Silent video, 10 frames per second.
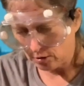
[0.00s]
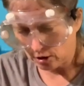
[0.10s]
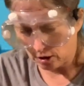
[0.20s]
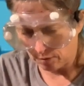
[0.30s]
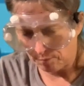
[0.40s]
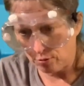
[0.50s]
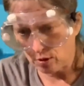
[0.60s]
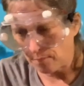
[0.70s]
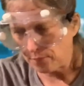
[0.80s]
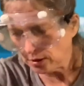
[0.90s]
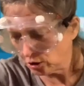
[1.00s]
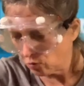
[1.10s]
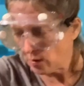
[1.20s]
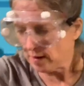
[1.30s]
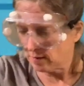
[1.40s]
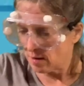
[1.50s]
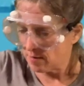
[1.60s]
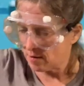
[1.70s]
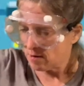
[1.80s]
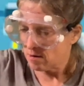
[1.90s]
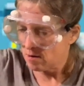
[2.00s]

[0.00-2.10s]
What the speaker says: just going to put a bunch of weights on there.